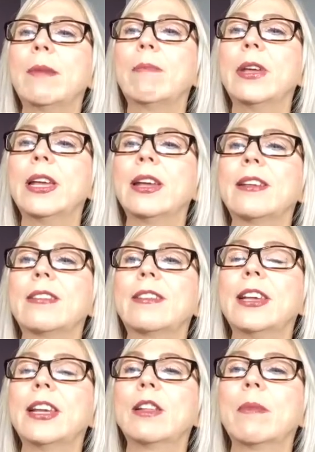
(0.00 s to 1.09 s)
being
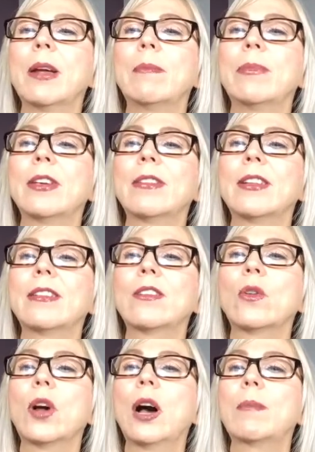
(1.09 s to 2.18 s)
seen in my business
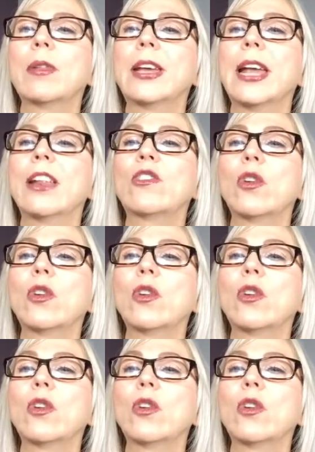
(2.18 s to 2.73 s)
so complicated.